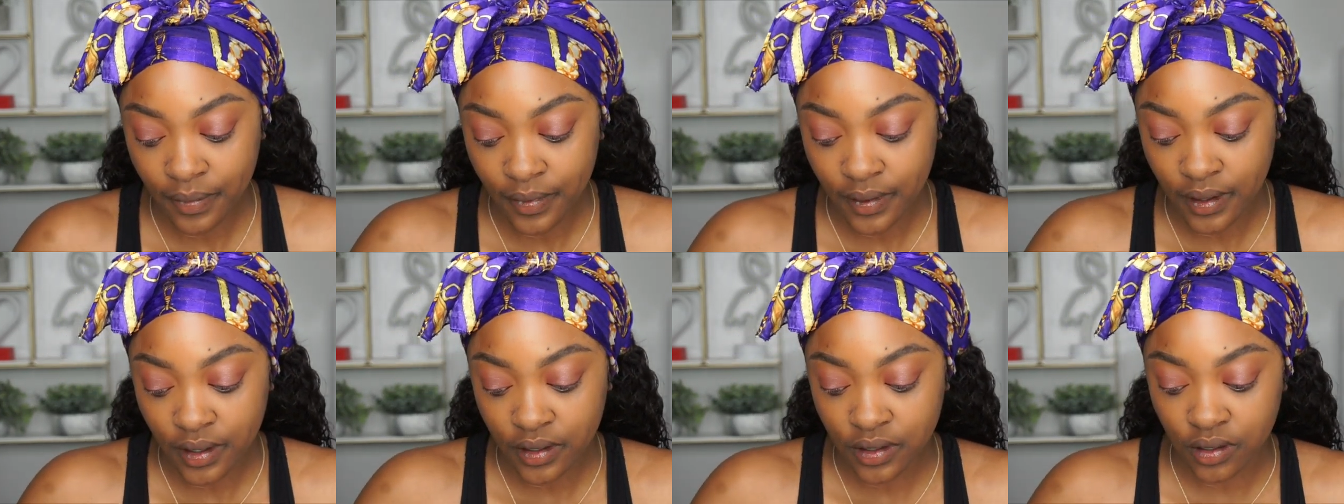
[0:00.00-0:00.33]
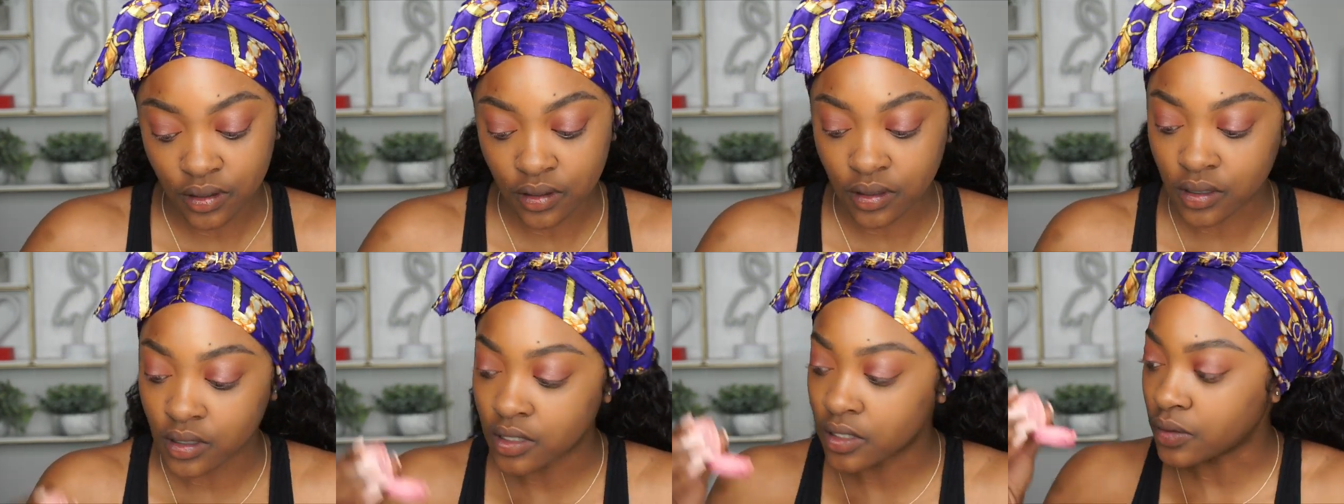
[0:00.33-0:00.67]

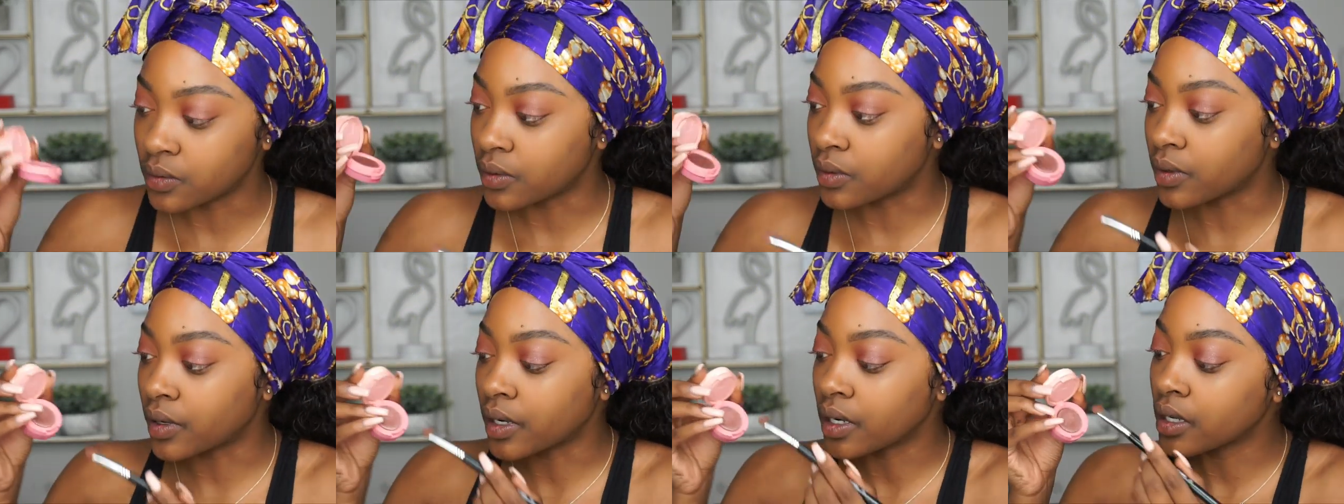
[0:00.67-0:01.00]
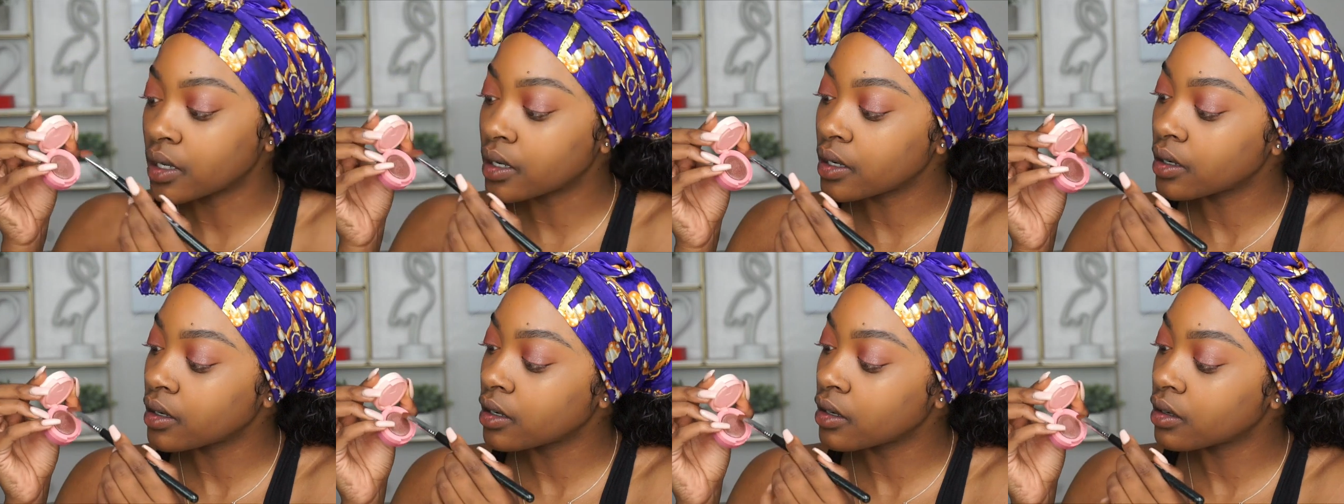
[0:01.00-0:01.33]
So this one right
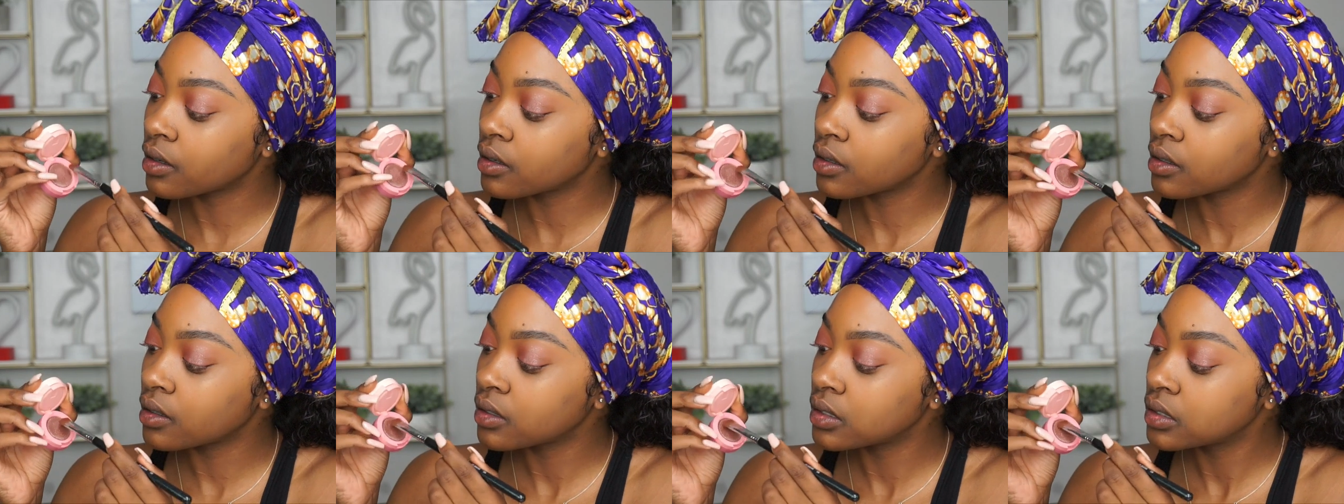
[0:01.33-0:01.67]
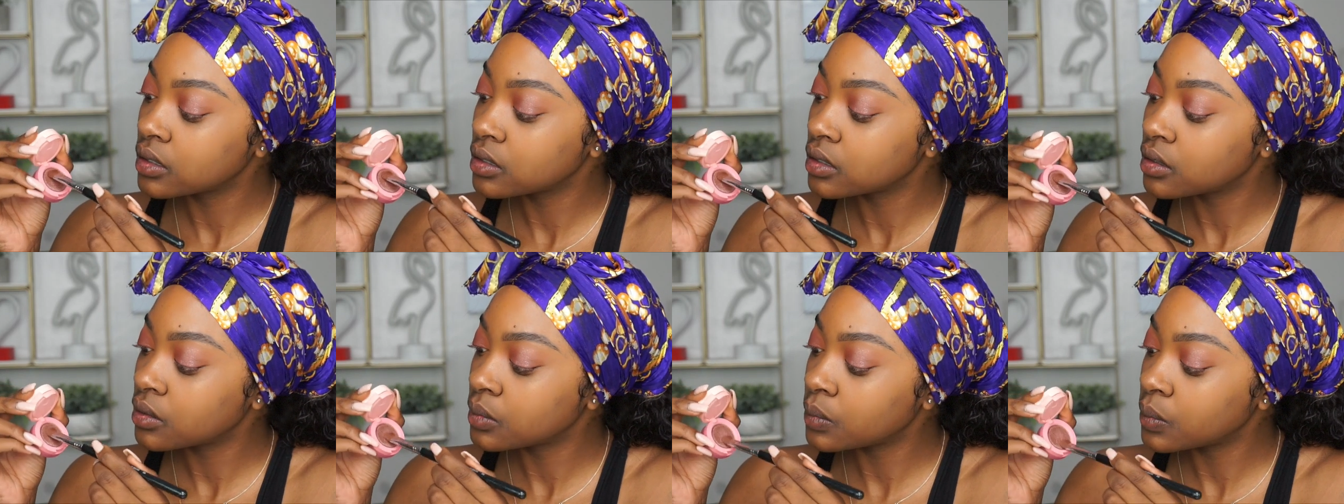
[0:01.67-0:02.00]
here.
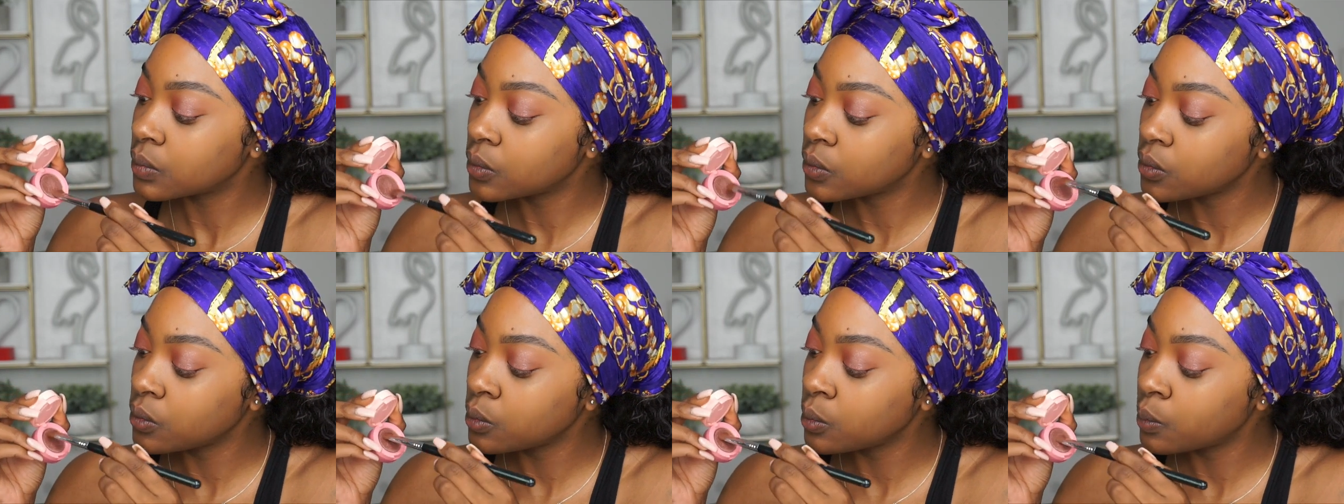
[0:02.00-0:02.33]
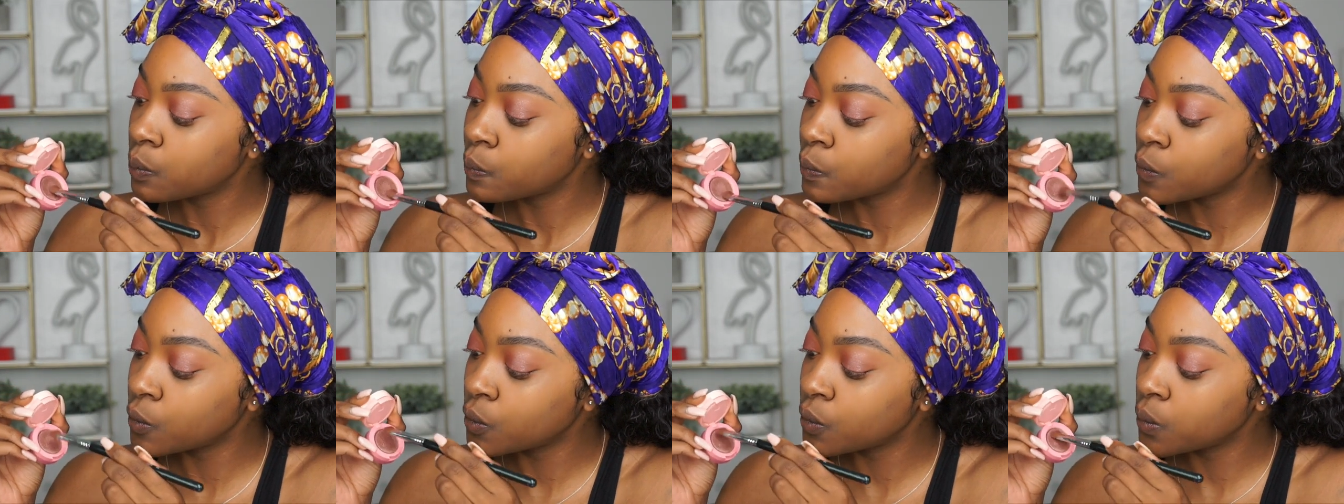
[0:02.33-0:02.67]
Boop,
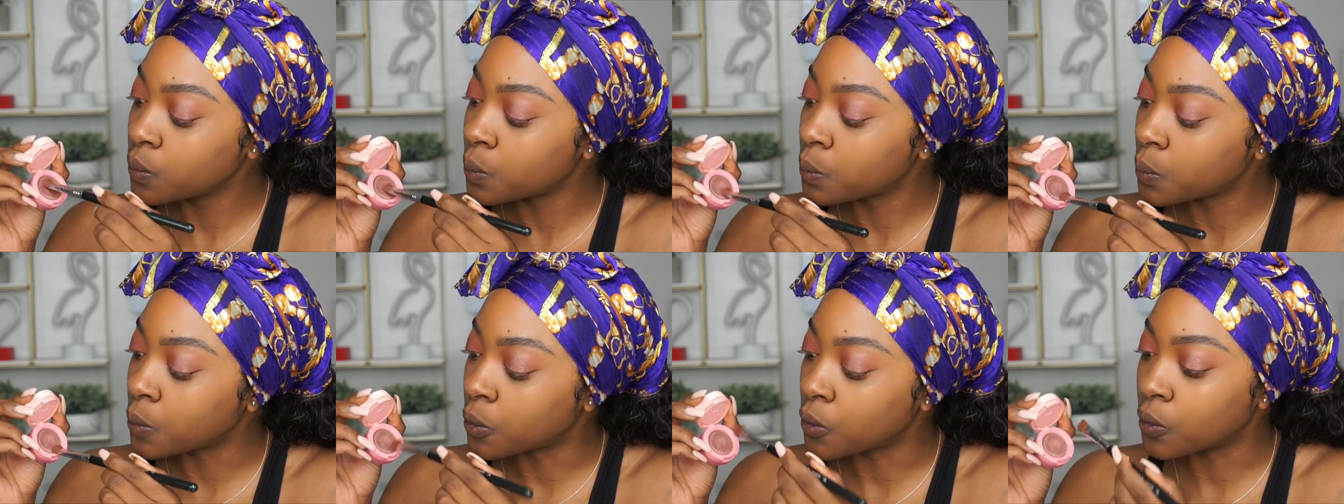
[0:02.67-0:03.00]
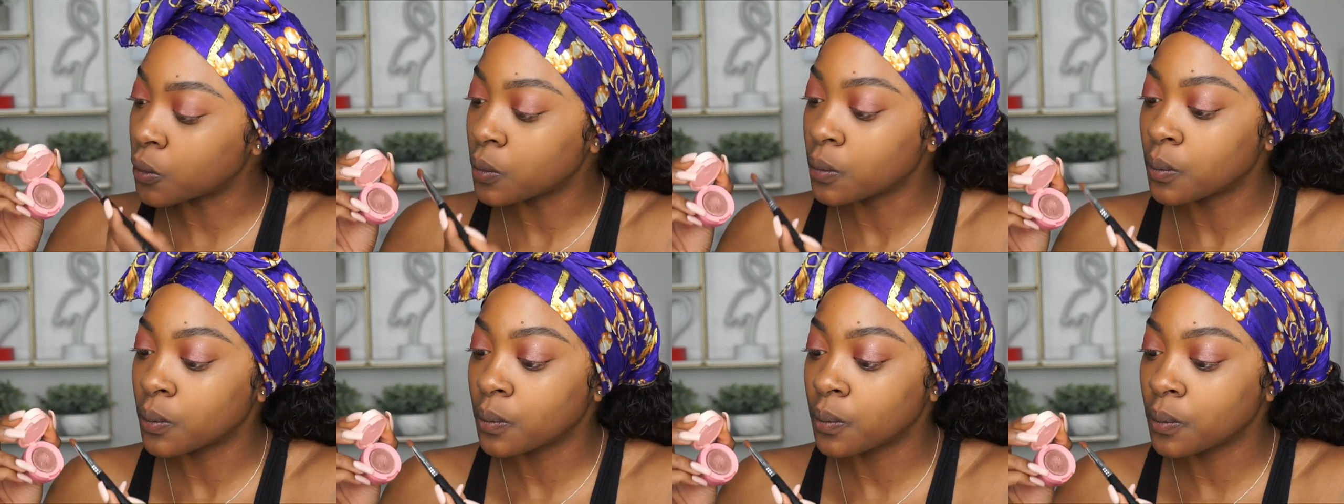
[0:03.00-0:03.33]
boop, boop.